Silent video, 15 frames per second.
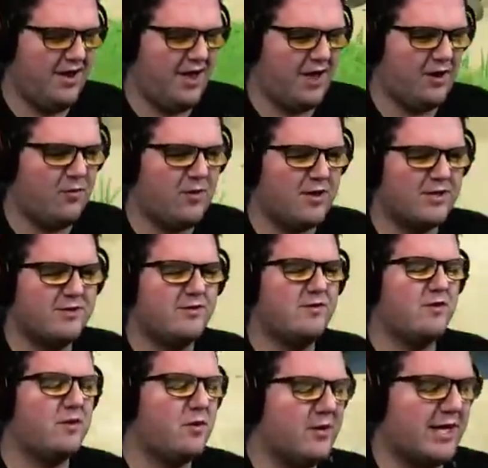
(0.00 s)
I don't want to do the
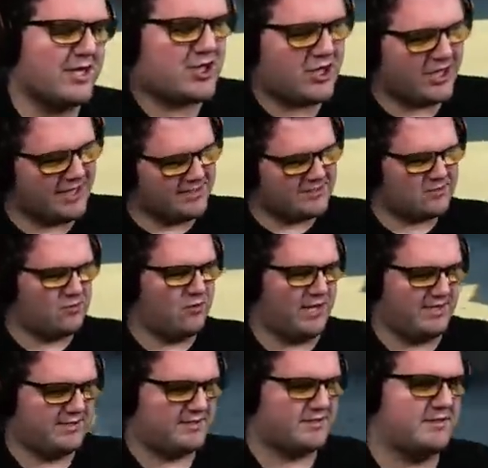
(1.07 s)
go get chickens
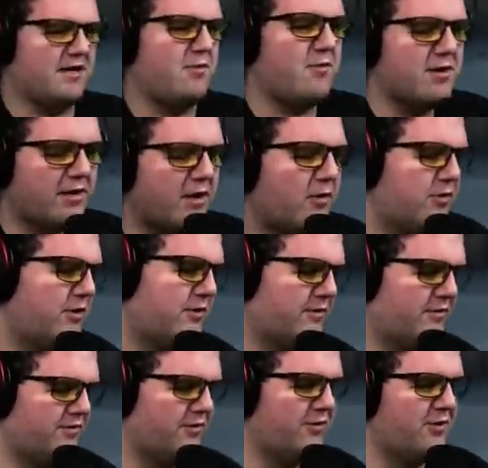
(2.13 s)
quests. I want to go
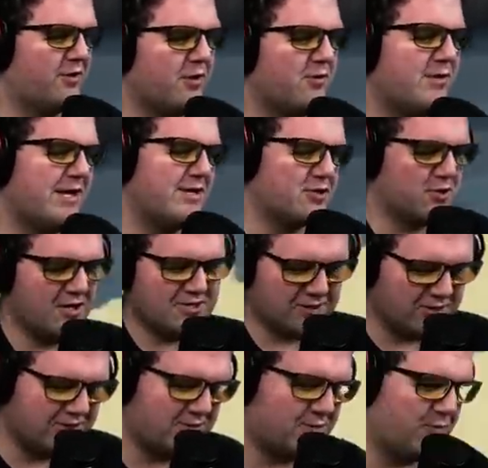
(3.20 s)
do the go get
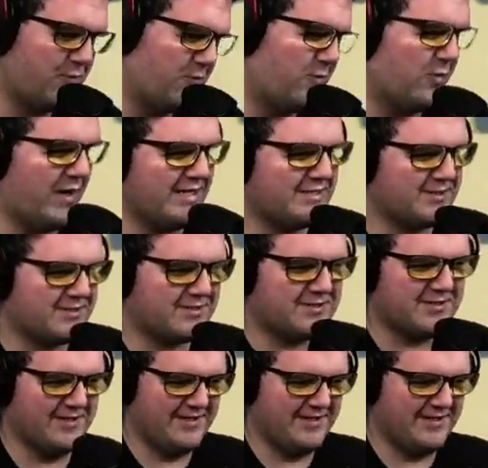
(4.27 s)
treasures quests.